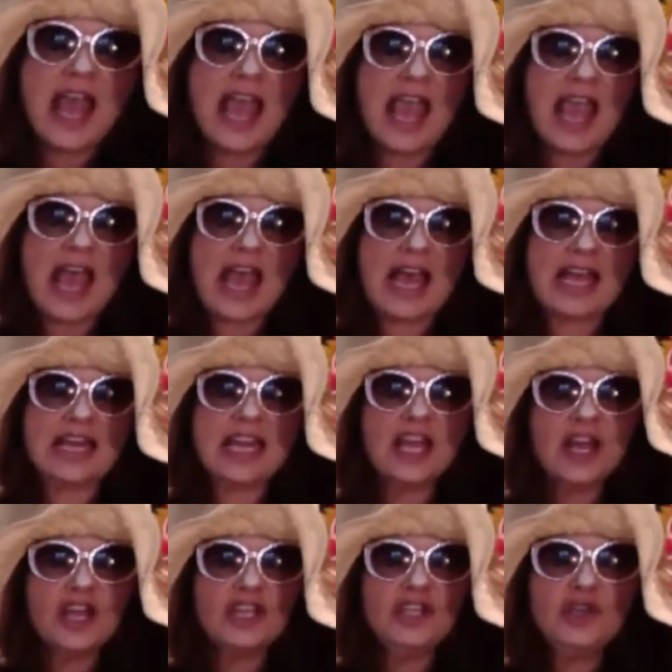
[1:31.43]
And
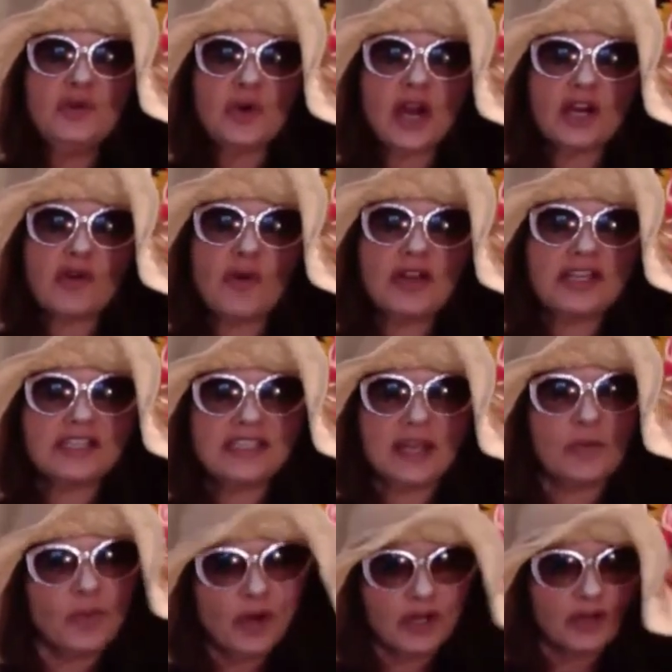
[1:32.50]
you are going to say
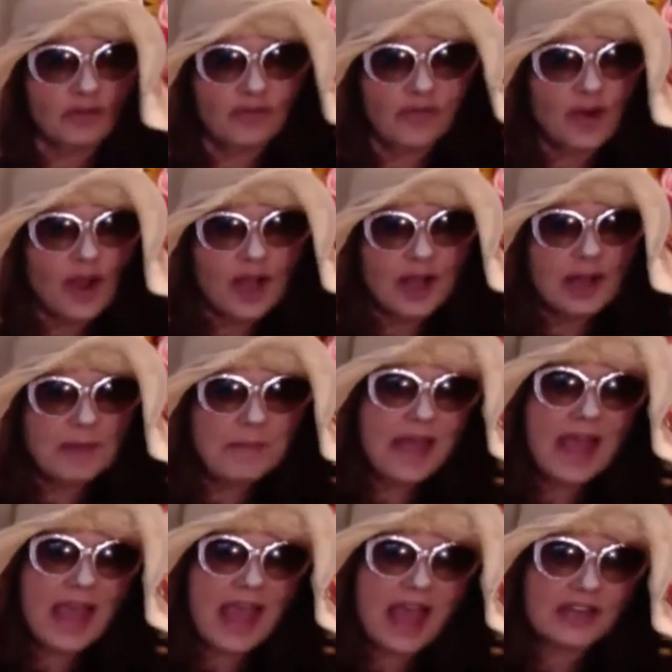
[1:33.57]
where you're from
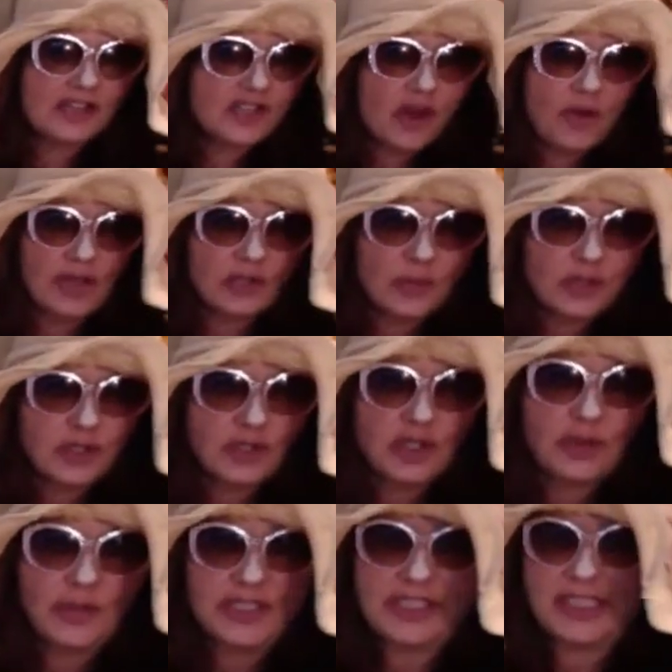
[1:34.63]
and show us what you're
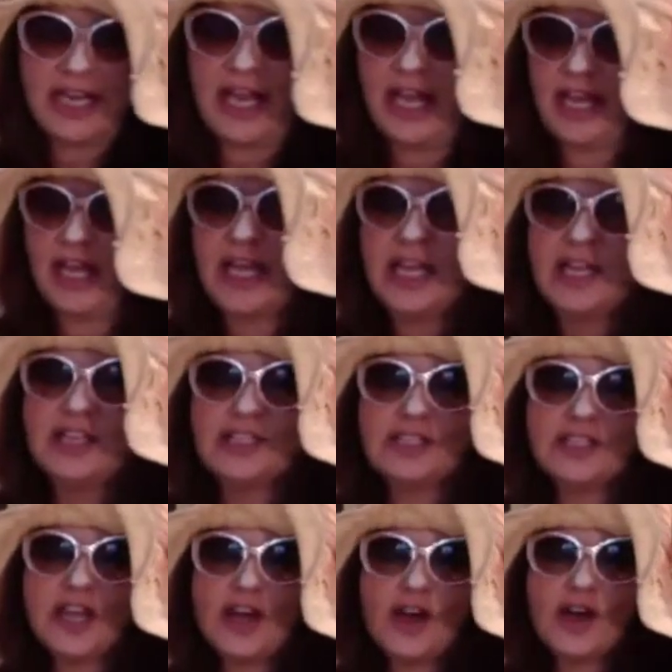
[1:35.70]
doing today.
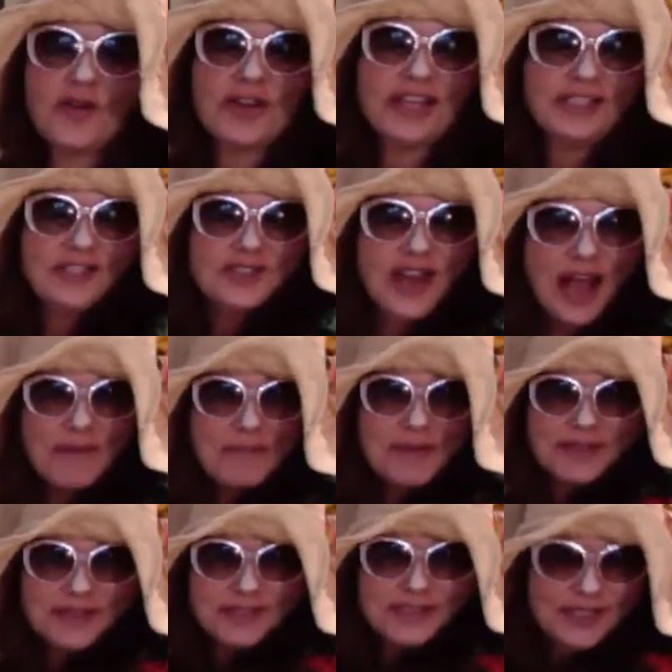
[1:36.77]
So it's
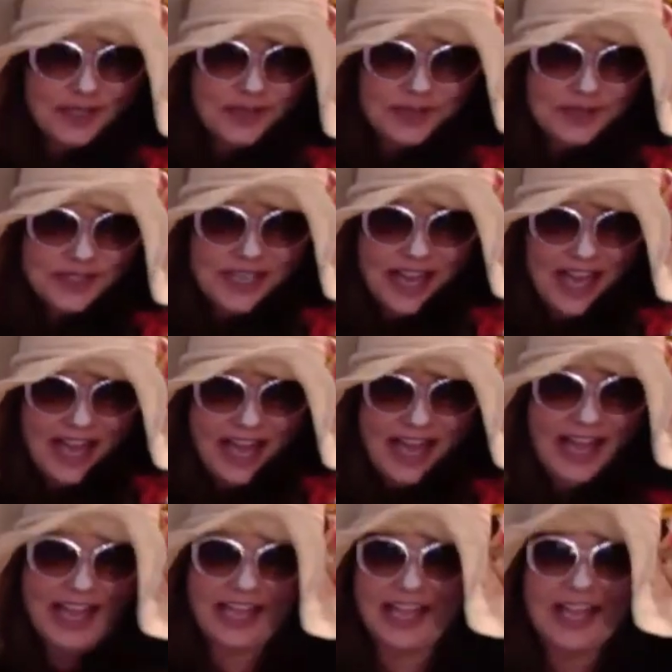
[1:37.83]
Tropical
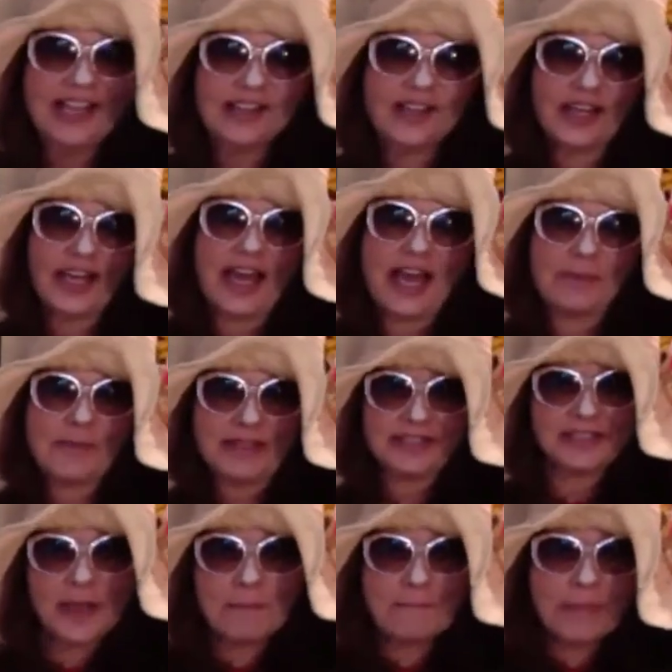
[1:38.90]
Tuesday. Look, I got my
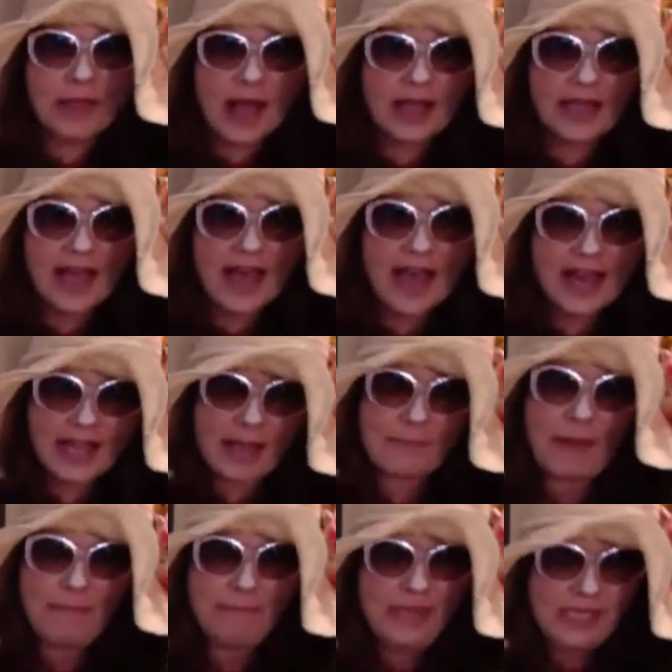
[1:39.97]
sunblock on, I
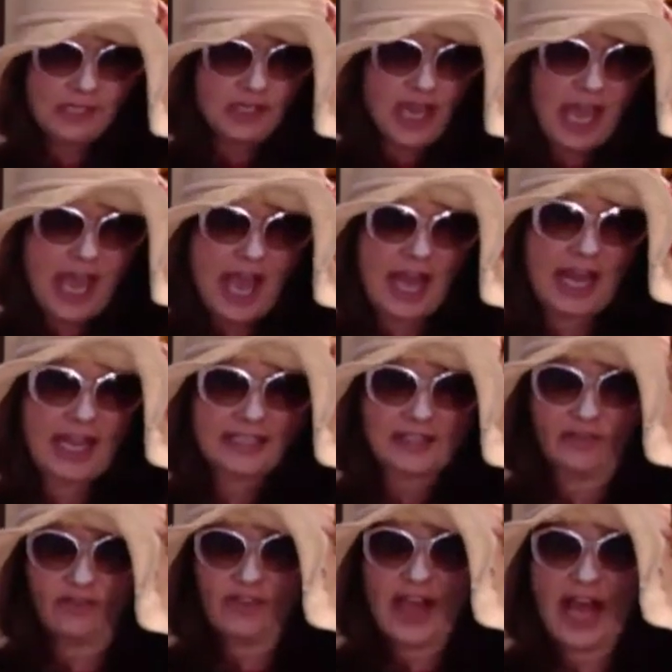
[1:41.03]
got my beach hat, I got
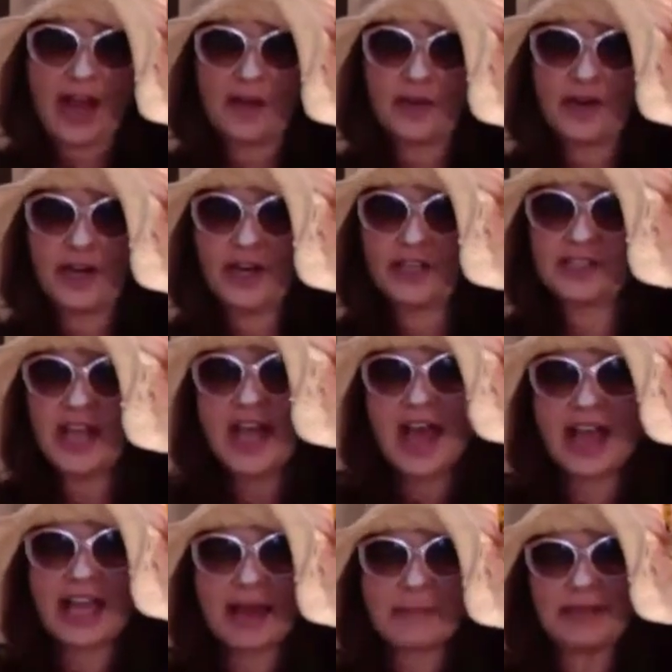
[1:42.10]
some flowers,
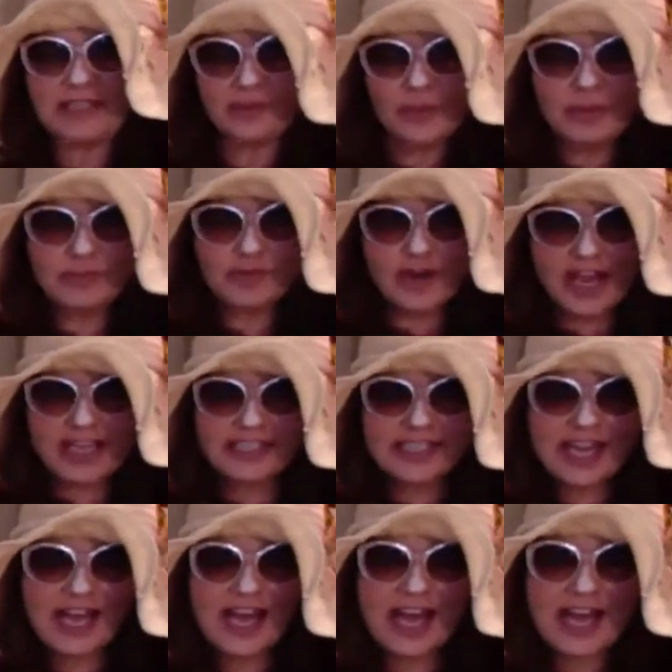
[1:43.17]
I got my swim dress
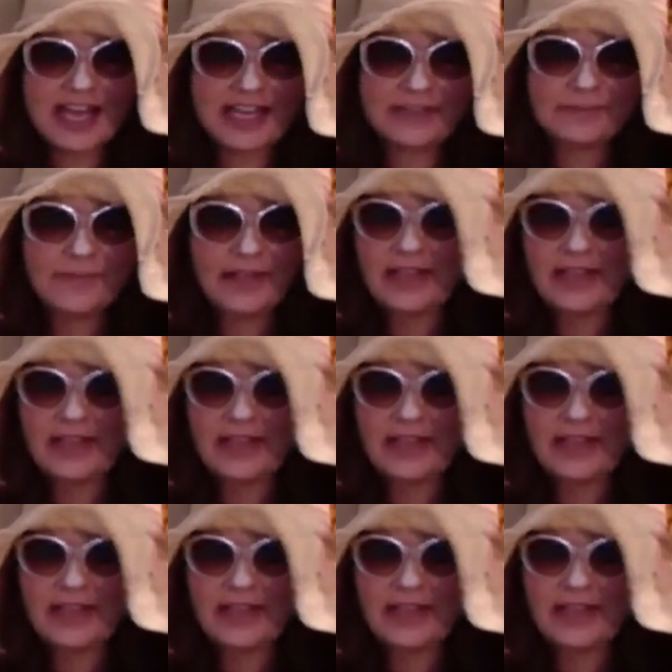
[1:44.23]
on,